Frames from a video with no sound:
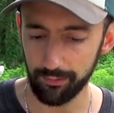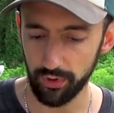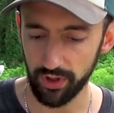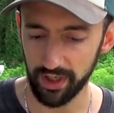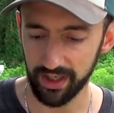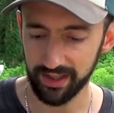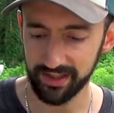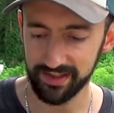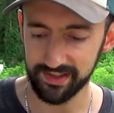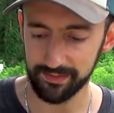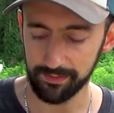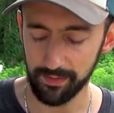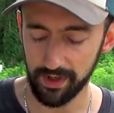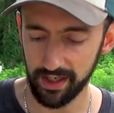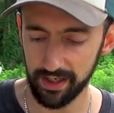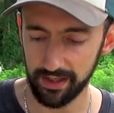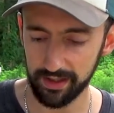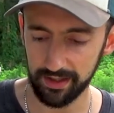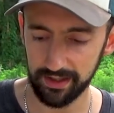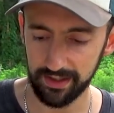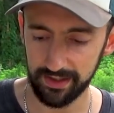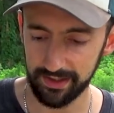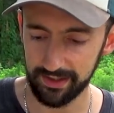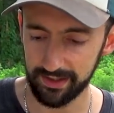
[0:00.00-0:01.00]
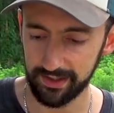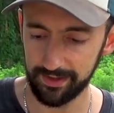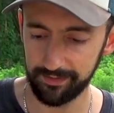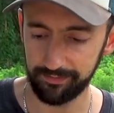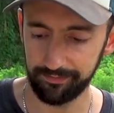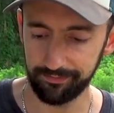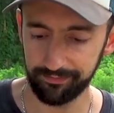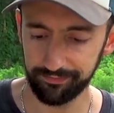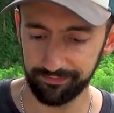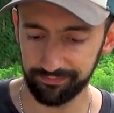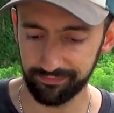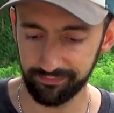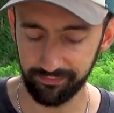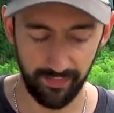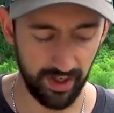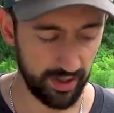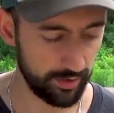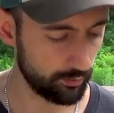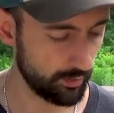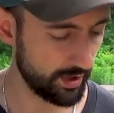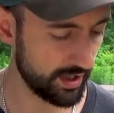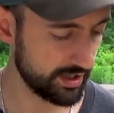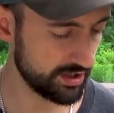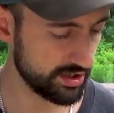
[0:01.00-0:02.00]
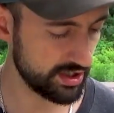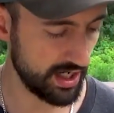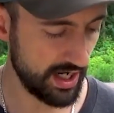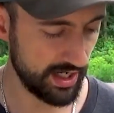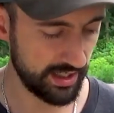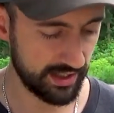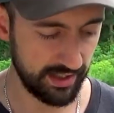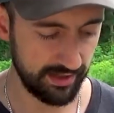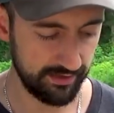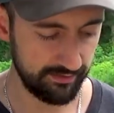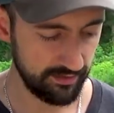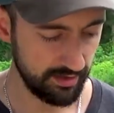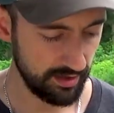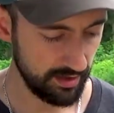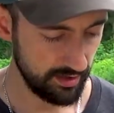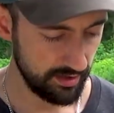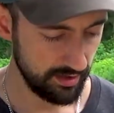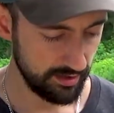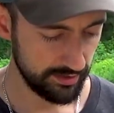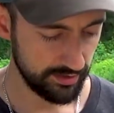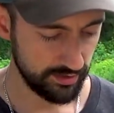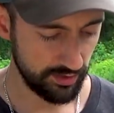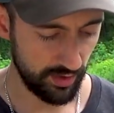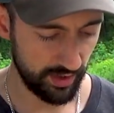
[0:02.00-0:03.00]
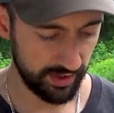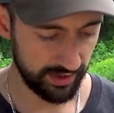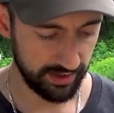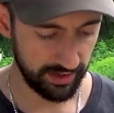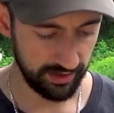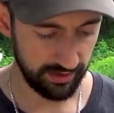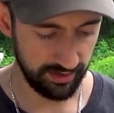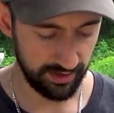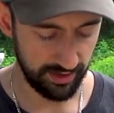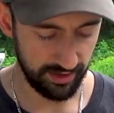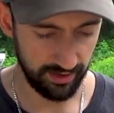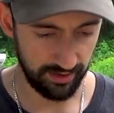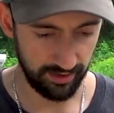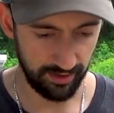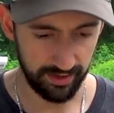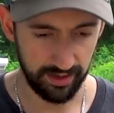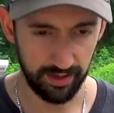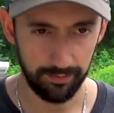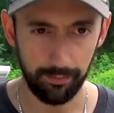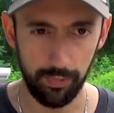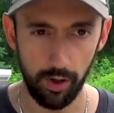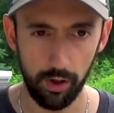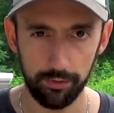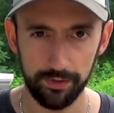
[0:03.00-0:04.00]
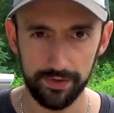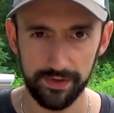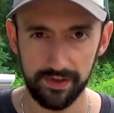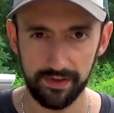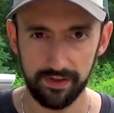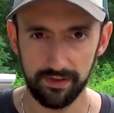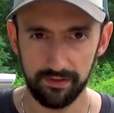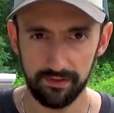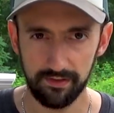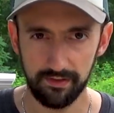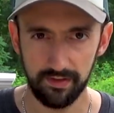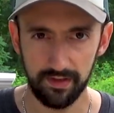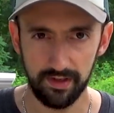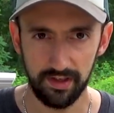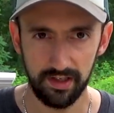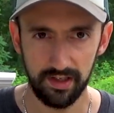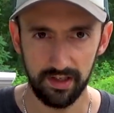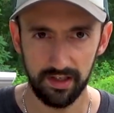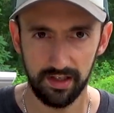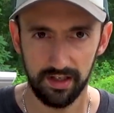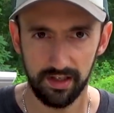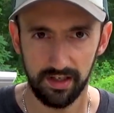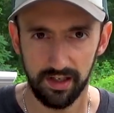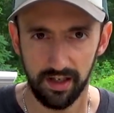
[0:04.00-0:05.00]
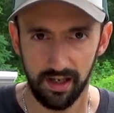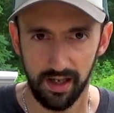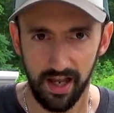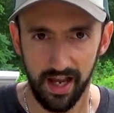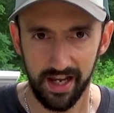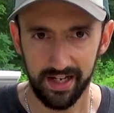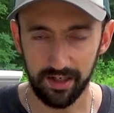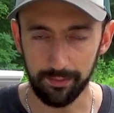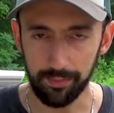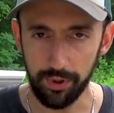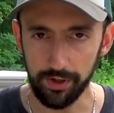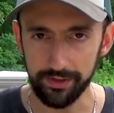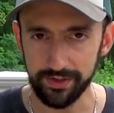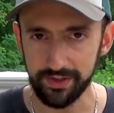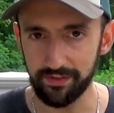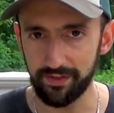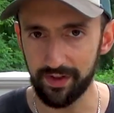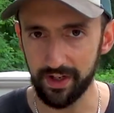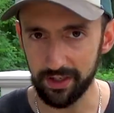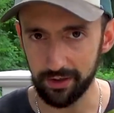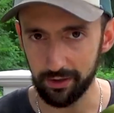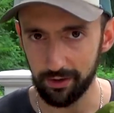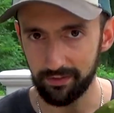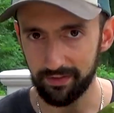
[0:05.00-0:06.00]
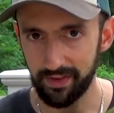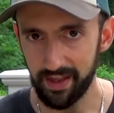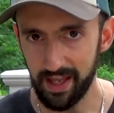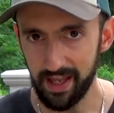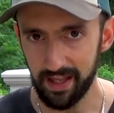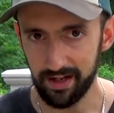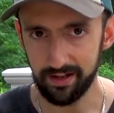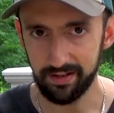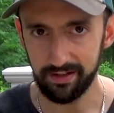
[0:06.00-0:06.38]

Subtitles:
bring is my my rain jacket, so I can post a video of that,